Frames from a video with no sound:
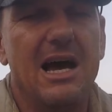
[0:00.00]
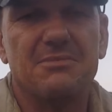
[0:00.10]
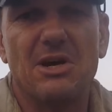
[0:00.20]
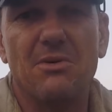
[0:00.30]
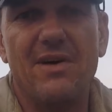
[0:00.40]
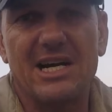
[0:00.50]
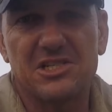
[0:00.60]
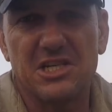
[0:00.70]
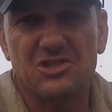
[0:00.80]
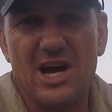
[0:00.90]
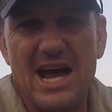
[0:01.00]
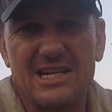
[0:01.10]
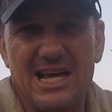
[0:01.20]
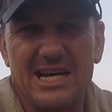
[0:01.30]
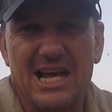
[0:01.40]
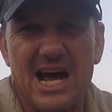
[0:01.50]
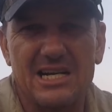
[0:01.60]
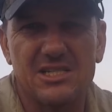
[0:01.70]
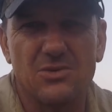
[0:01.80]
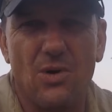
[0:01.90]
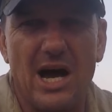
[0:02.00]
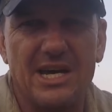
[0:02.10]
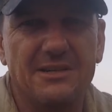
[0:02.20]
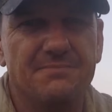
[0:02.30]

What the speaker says: So we've actually dragged that carcass away,